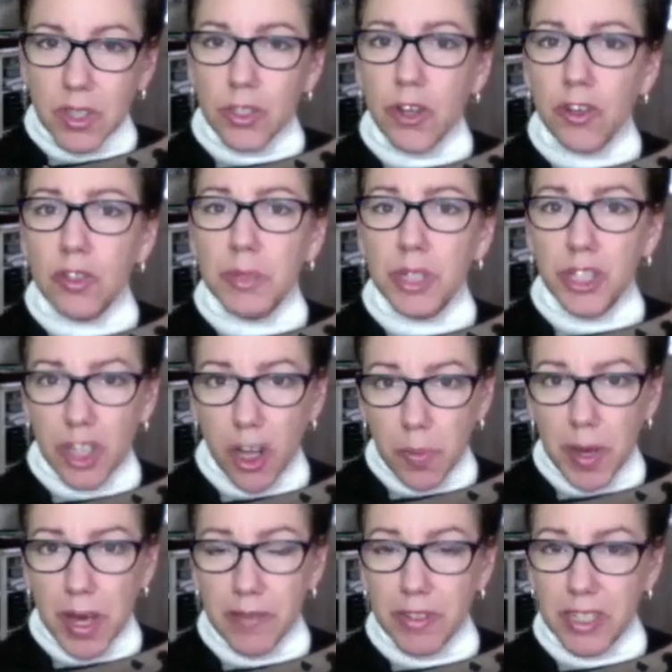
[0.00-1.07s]
go to
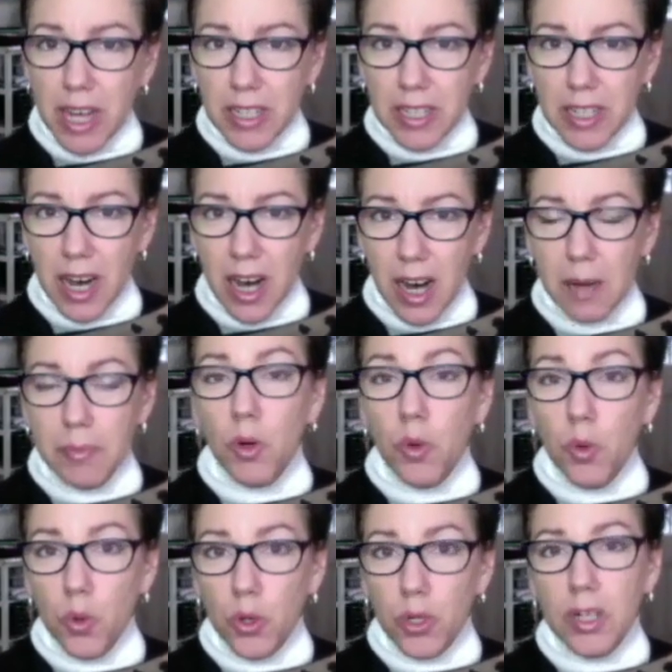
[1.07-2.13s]
michellepava.com
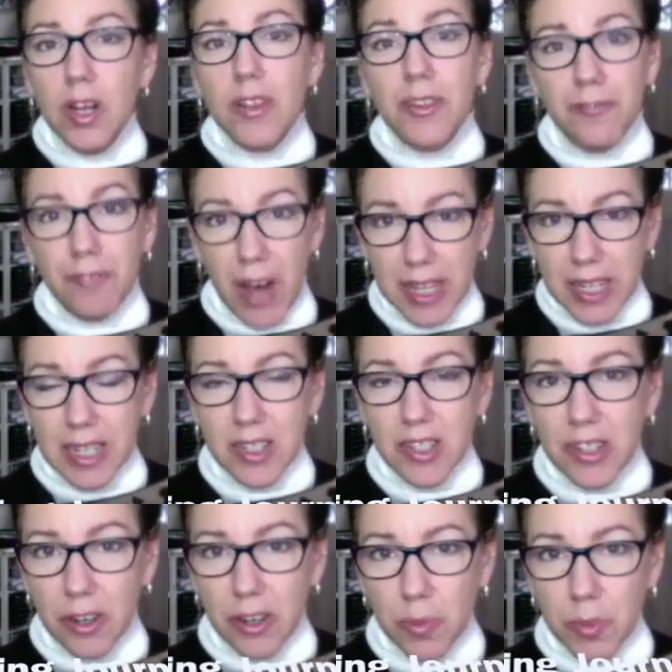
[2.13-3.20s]
or
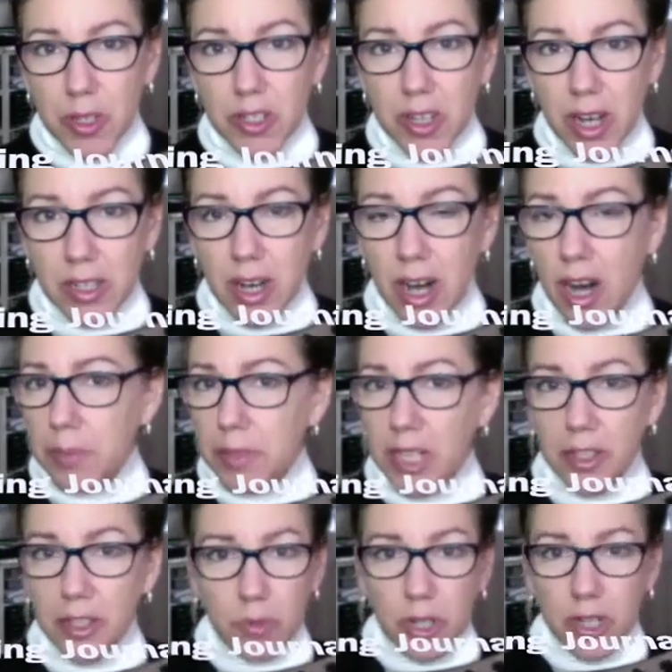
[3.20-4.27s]
thefinancetherapist.com, either
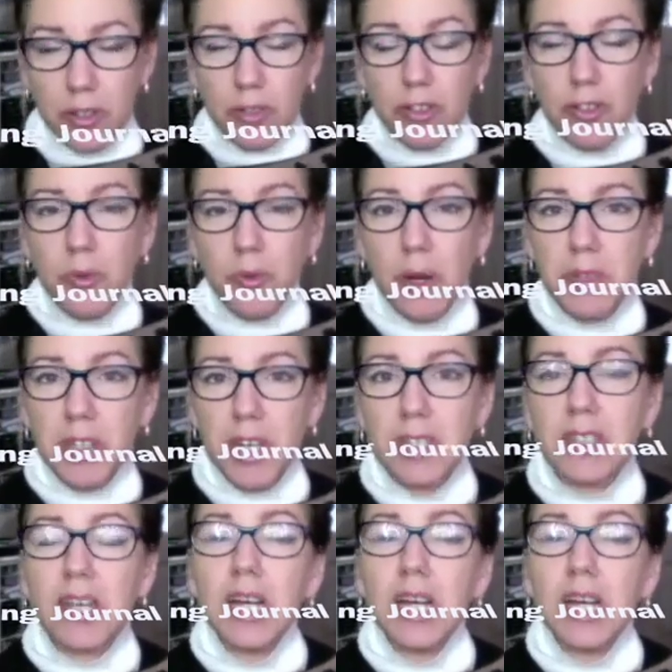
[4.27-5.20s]
one of those two websites,